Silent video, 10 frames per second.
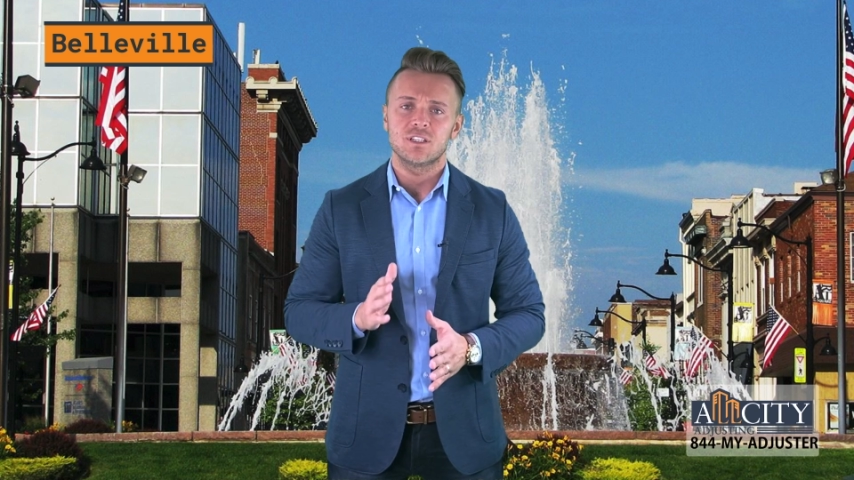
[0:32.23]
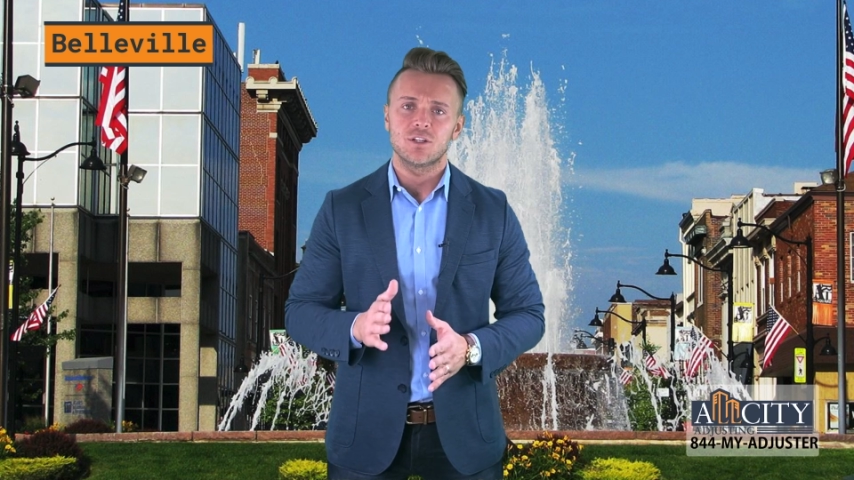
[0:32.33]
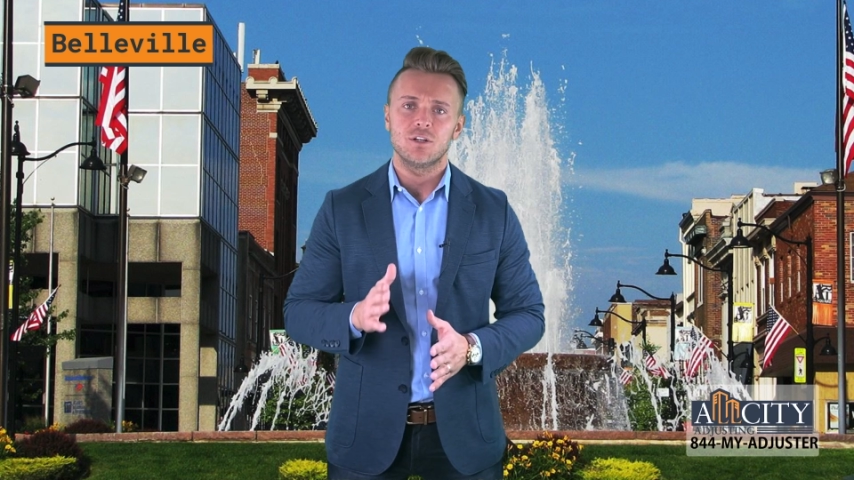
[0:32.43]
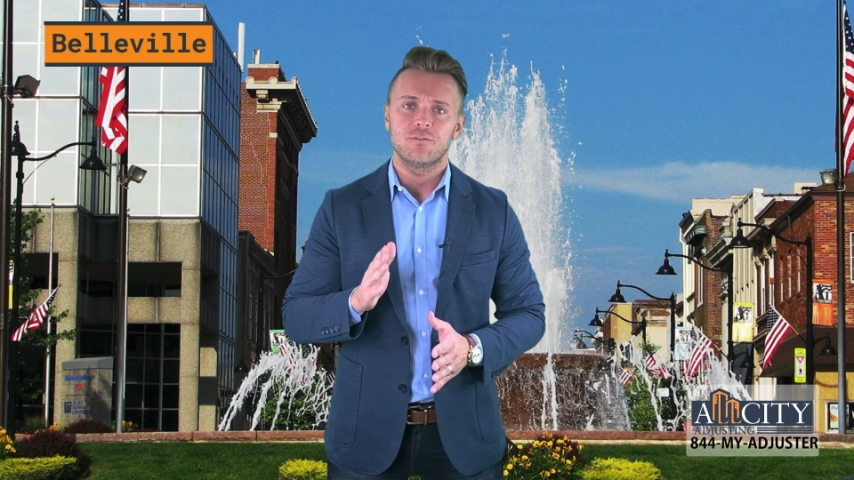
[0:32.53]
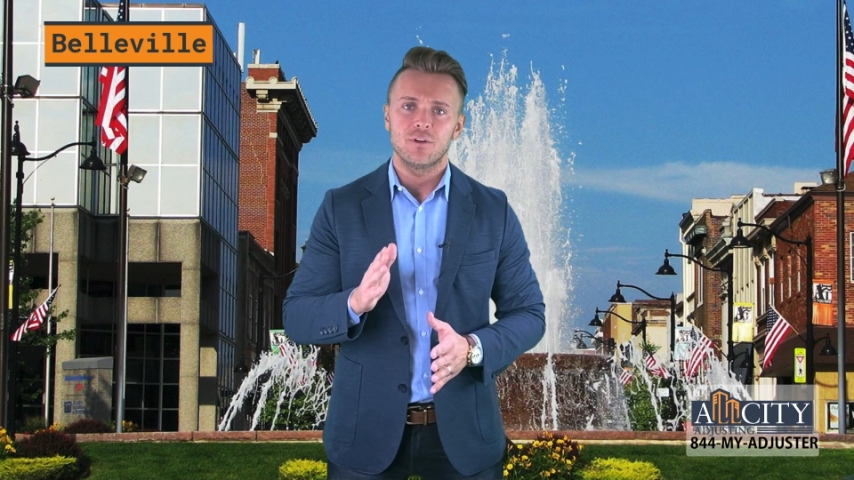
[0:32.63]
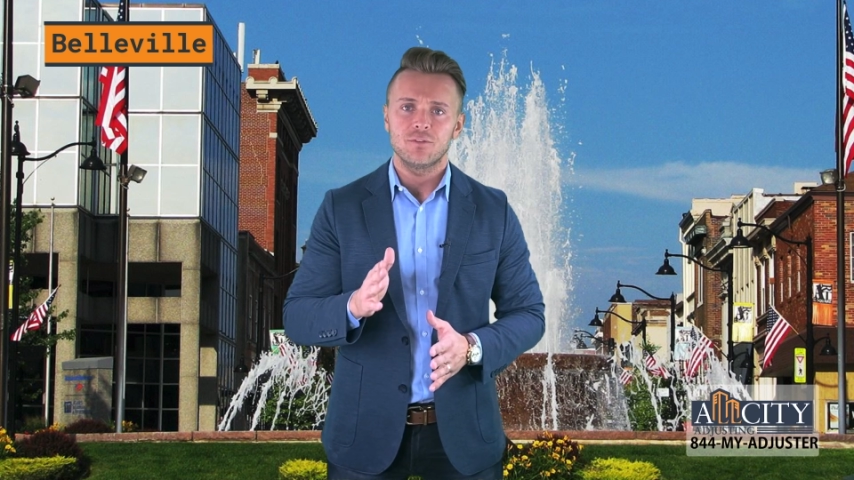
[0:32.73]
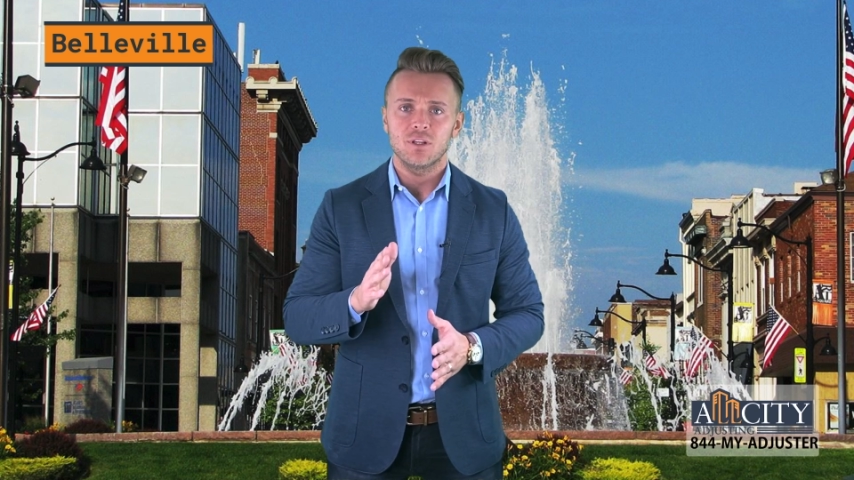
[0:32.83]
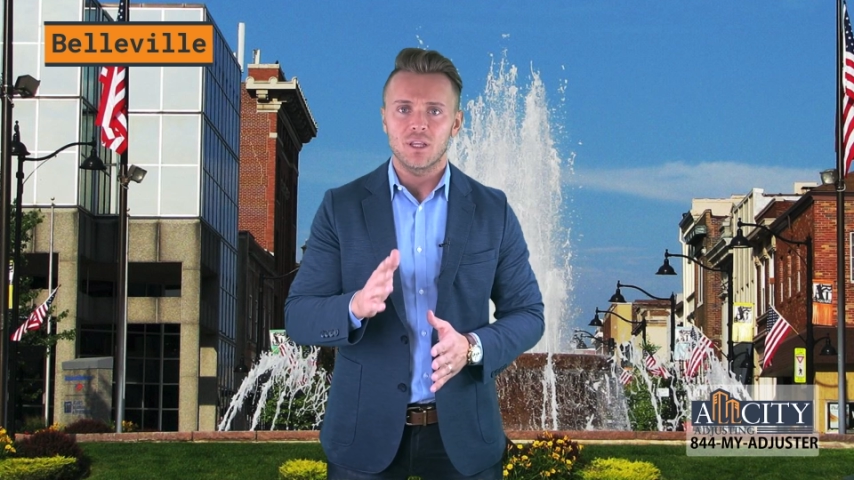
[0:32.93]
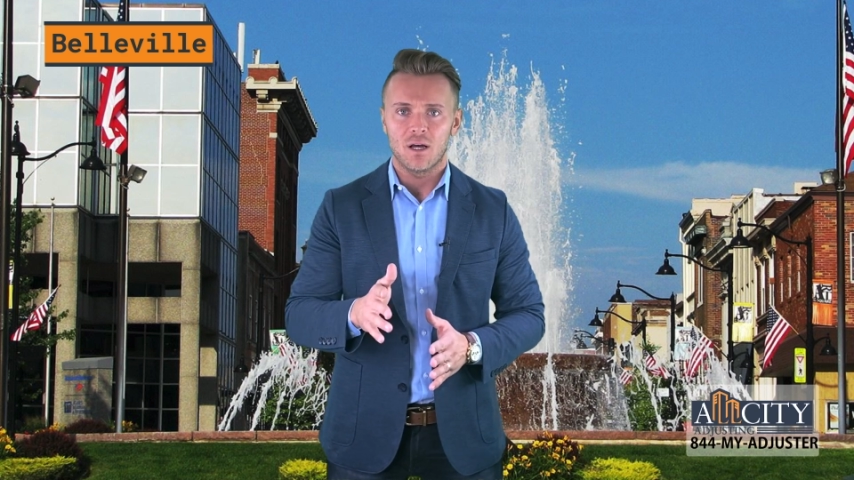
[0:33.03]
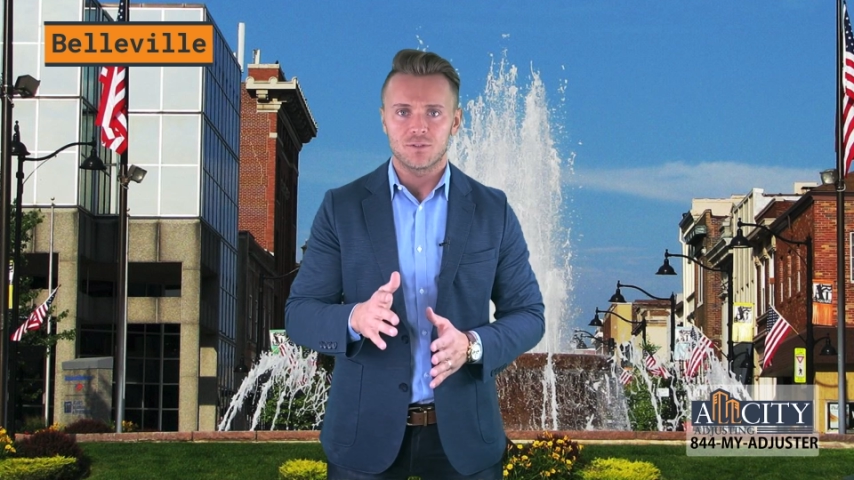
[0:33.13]
hundred fifty
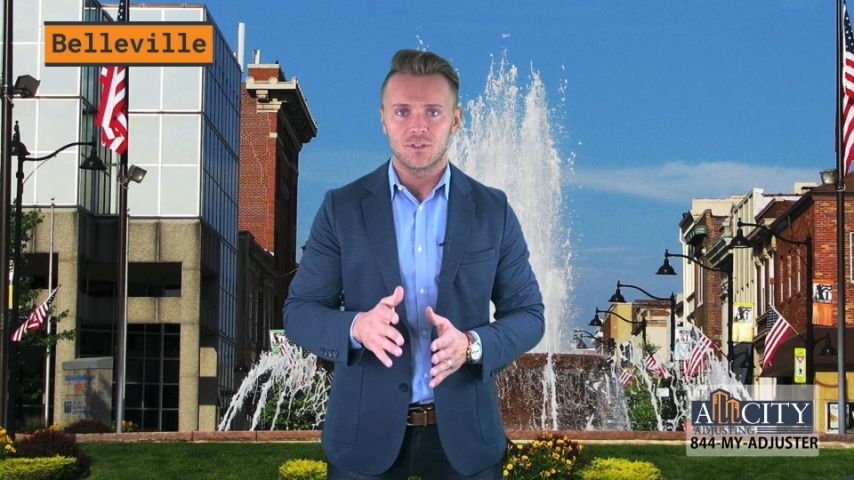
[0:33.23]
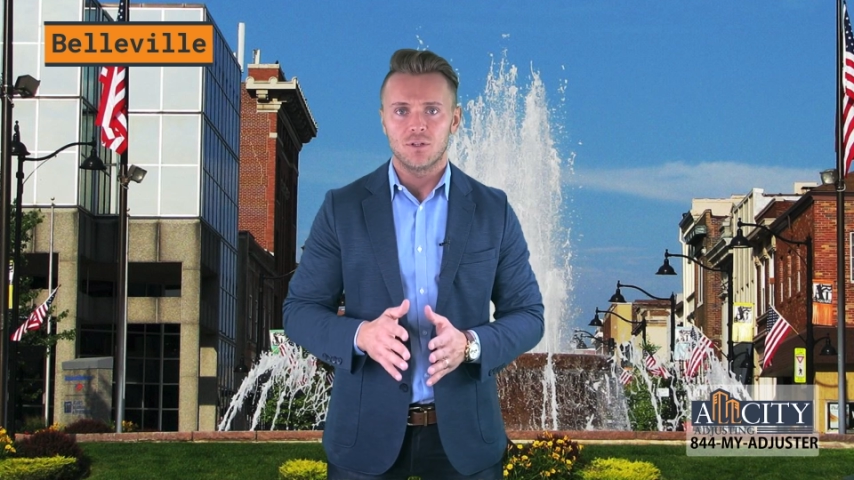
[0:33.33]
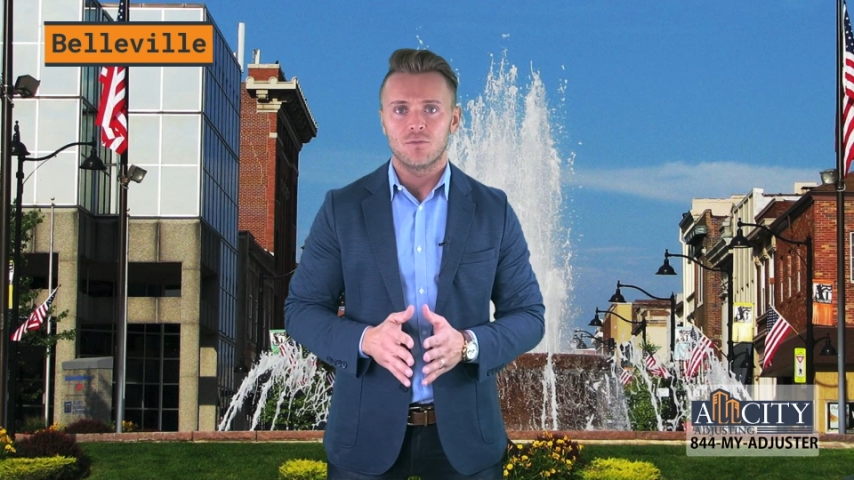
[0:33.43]
thousand dollars